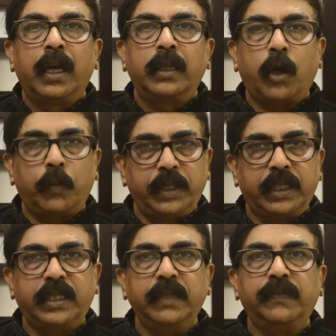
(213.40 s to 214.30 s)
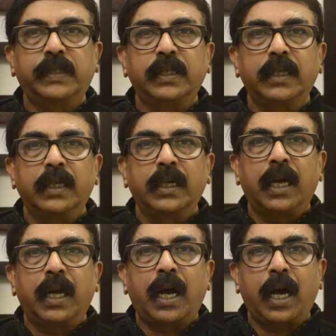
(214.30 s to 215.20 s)
The objectives
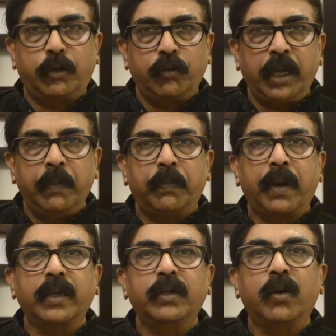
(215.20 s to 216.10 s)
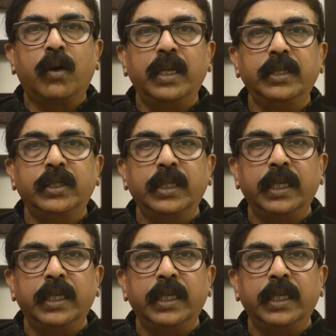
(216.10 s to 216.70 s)
are to impart knowledge